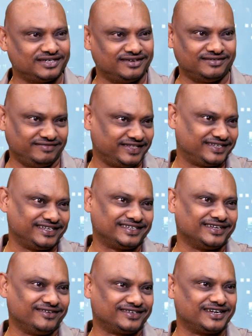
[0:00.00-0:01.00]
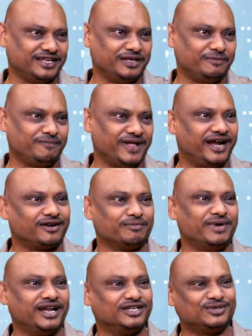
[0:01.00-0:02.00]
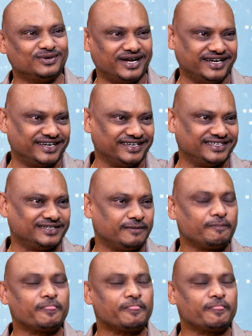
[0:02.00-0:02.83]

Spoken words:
With 6 hours sleep, I had to manage 2 countries.